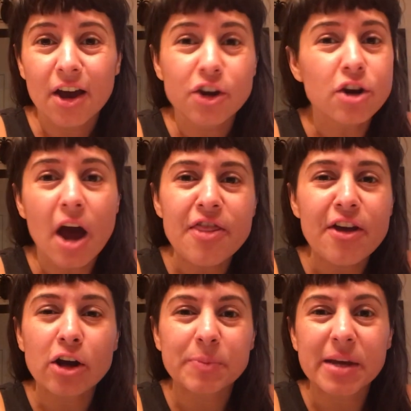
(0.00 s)
you're not
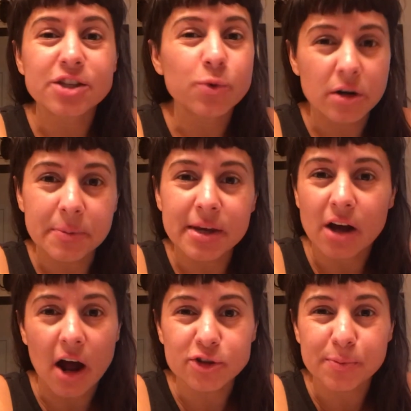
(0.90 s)
there because you want to be a
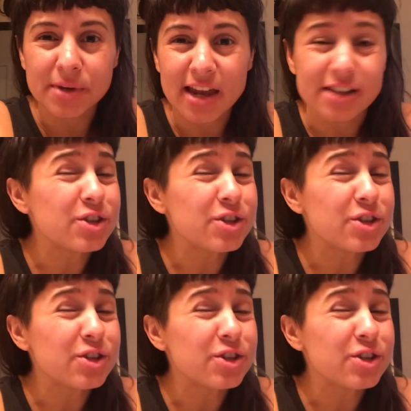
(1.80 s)
concert pianist.